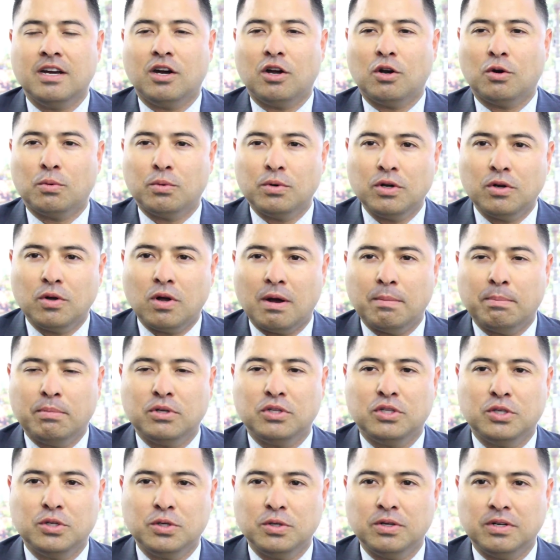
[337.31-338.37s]
a real
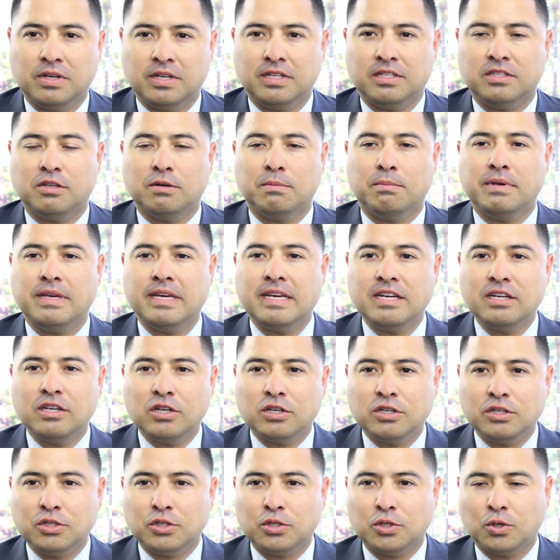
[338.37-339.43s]
opportunity to be in
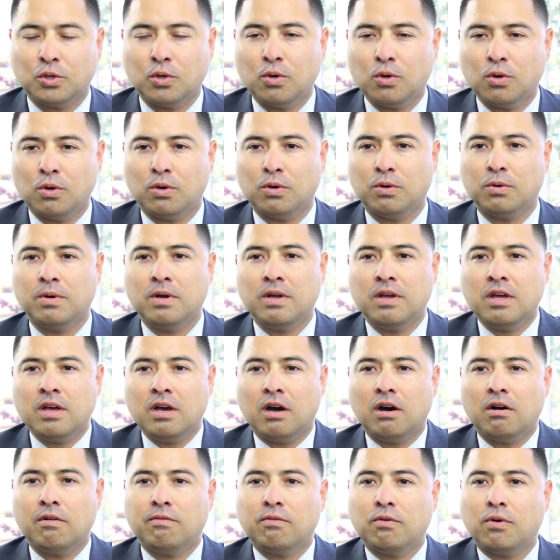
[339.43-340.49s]
control
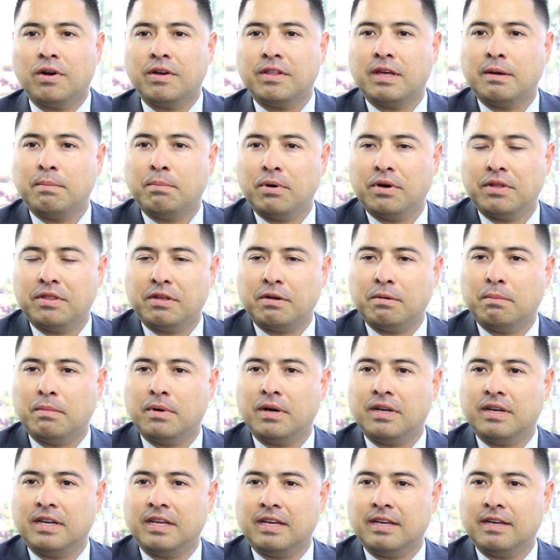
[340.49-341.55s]
of where they put their
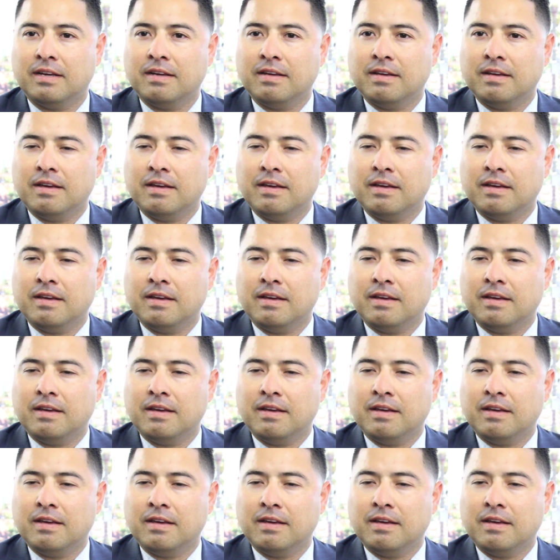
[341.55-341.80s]
money